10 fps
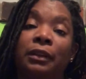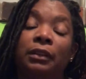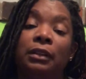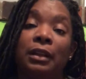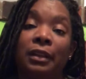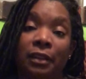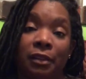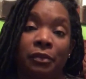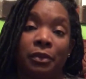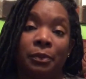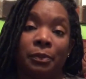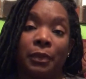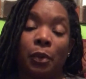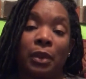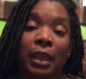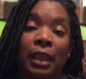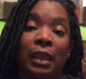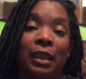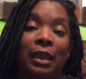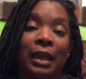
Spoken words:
love, okay?